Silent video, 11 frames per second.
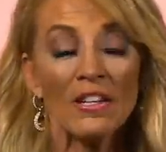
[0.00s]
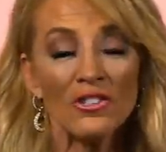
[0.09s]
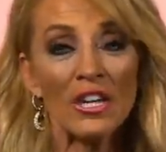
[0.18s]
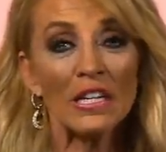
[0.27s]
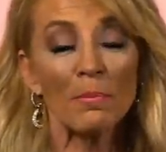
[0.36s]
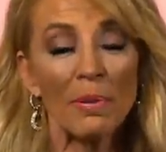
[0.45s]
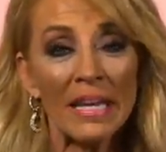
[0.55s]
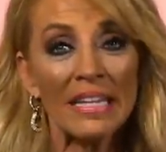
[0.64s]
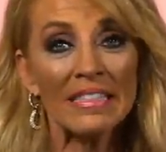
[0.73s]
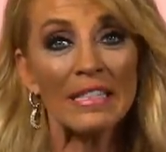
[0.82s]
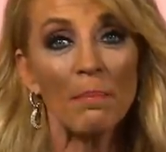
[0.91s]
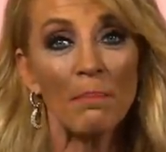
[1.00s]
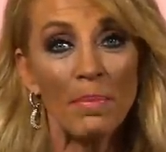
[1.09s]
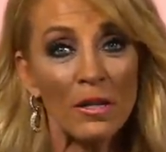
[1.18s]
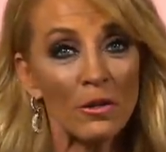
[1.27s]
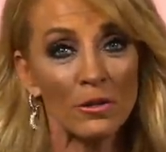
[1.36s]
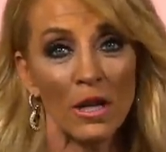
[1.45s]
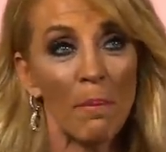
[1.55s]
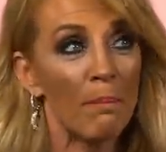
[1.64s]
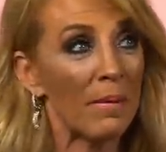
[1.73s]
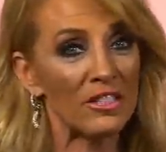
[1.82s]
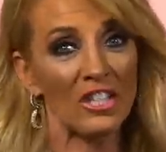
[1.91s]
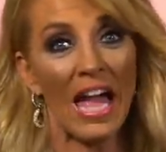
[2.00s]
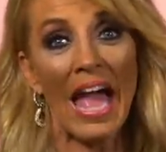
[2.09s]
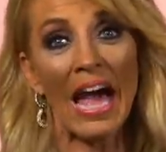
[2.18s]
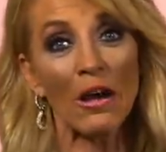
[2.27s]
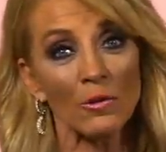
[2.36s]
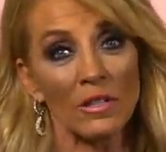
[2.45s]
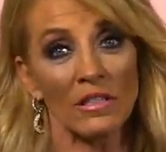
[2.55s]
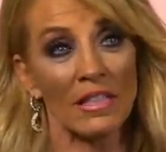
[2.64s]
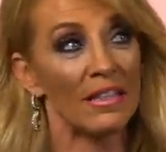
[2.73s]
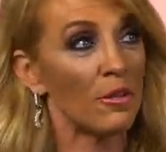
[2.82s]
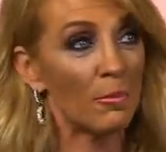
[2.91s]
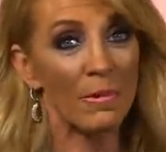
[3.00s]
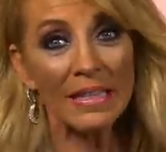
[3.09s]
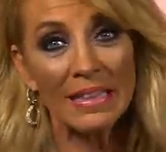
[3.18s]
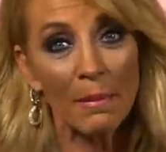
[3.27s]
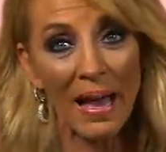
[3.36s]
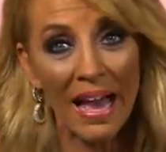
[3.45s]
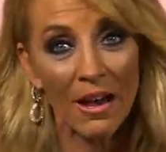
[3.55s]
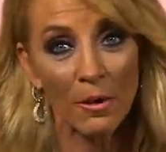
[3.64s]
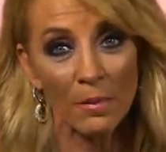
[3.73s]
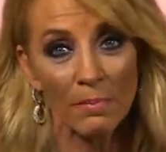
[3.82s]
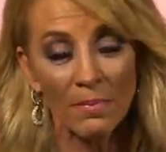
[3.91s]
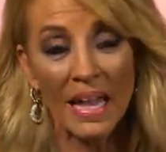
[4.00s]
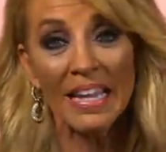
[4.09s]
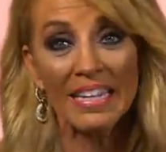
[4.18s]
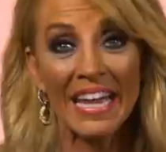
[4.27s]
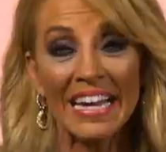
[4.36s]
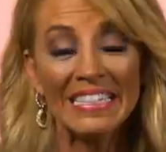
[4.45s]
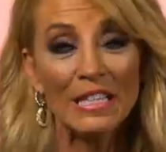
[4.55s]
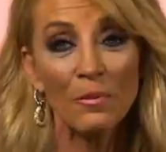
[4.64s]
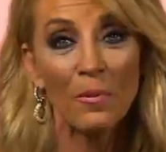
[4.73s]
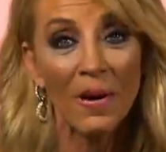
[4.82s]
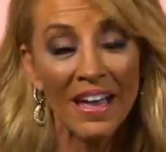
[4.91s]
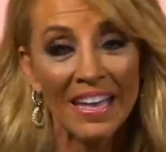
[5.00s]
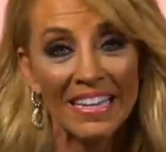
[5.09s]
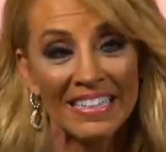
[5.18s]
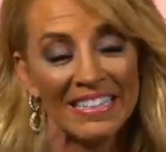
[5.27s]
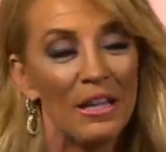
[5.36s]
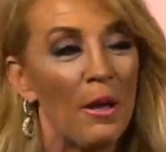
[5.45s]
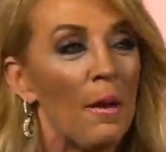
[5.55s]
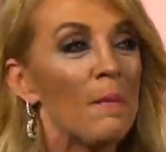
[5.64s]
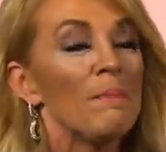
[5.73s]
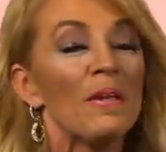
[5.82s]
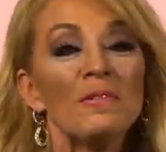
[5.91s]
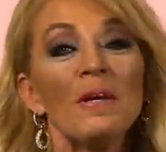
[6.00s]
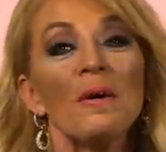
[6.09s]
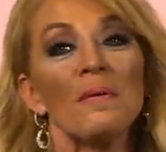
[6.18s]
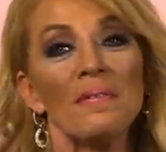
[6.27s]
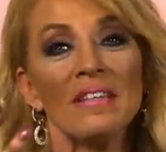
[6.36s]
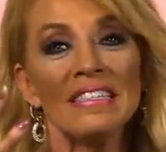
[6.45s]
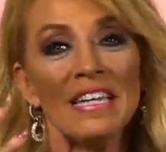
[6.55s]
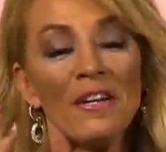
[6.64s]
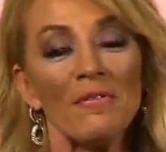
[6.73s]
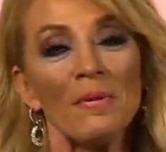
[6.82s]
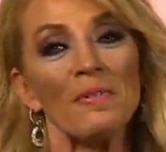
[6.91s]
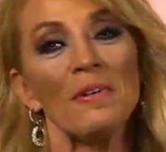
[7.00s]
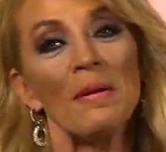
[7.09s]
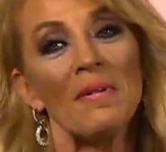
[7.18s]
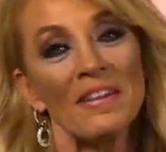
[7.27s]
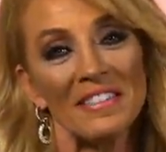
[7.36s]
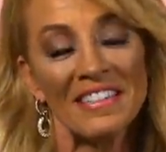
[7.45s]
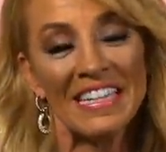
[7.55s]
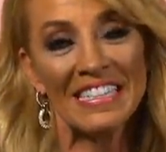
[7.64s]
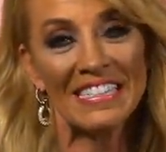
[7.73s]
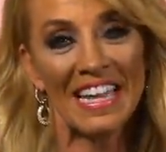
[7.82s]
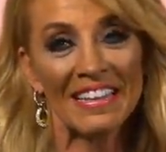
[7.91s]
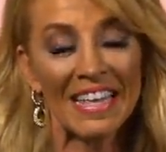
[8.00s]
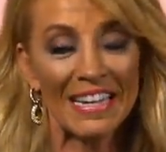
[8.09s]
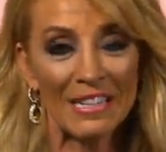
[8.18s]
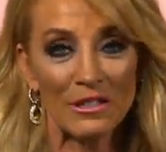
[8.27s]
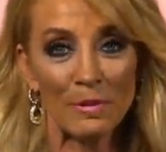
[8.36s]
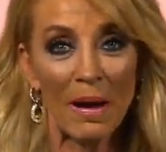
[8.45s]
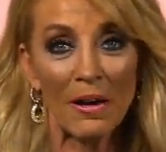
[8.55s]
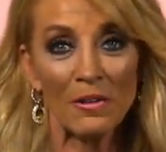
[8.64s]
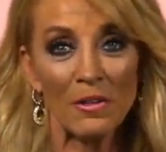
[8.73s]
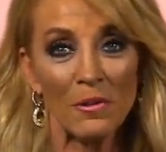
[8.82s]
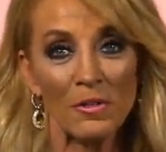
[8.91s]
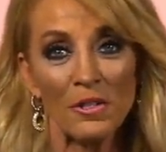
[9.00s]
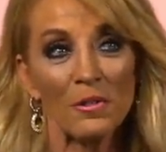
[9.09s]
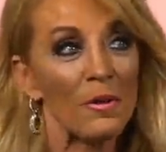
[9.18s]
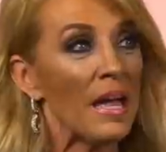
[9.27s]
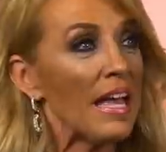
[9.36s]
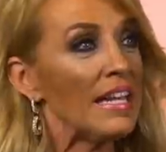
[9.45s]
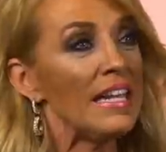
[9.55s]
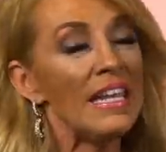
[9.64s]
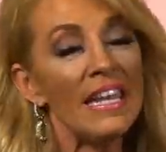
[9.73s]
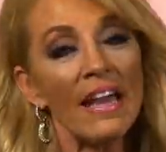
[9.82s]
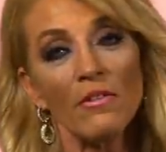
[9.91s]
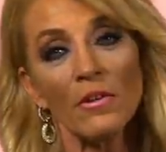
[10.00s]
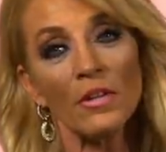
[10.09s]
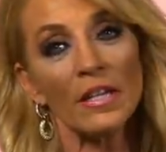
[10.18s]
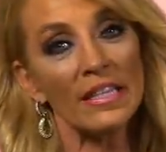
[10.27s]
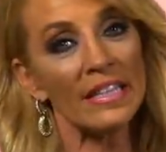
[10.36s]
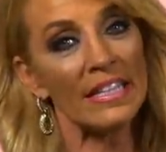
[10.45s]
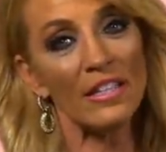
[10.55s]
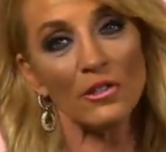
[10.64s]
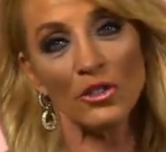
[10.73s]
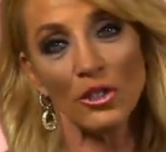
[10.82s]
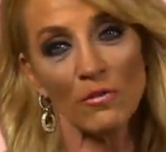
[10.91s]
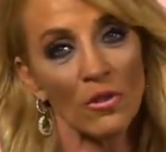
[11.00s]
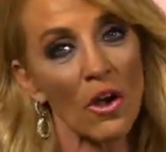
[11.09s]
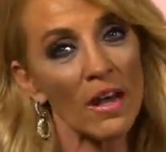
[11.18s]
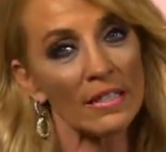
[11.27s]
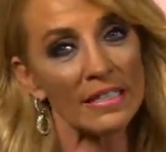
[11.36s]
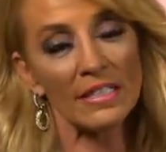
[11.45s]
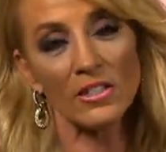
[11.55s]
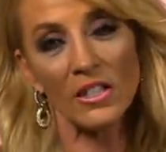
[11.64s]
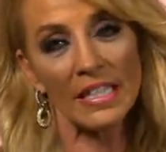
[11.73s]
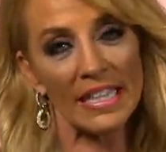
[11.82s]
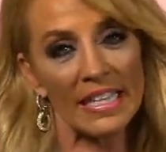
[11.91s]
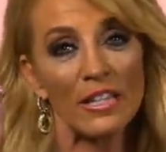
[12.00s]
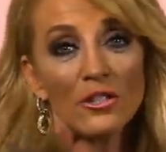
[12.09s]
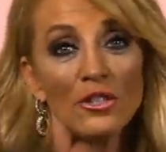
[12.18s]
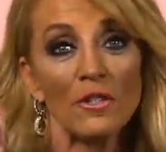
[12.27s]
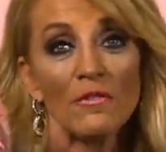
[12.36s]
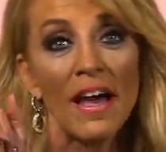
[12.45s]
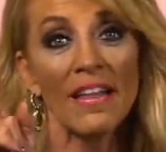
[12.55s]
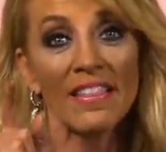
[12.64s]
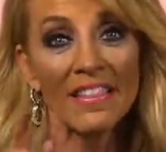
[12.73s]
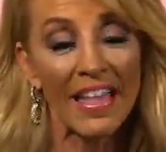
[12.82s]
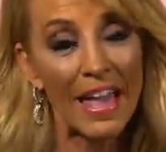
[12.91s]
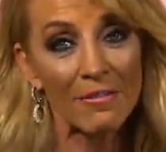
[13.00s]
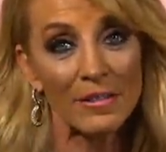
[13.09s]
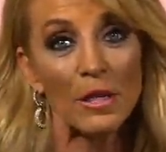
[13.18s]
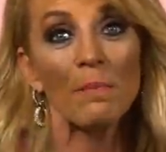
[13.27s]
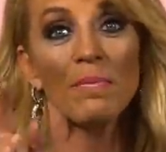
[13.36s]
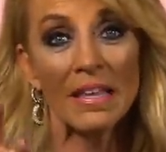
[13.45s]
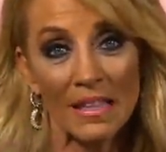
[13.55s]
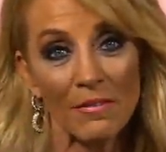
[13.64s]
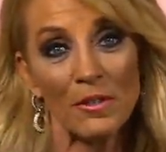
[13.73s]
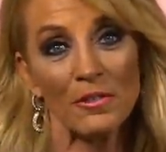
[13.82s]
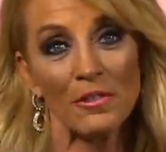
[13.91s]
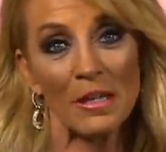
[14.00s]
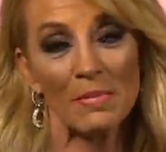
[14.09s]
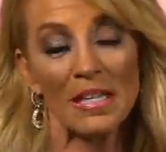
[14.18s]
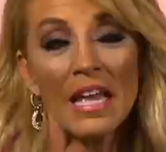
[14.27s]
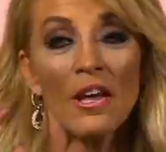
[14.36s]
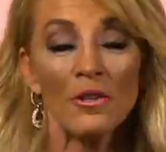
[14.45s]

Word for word: She has plans to build a bunch of houses and then rent them out at ninety-one. So let's hear from Grandma Creech and let it inspire you to never look at the years you've lost. Let's look at the years you've got left and live your dreams.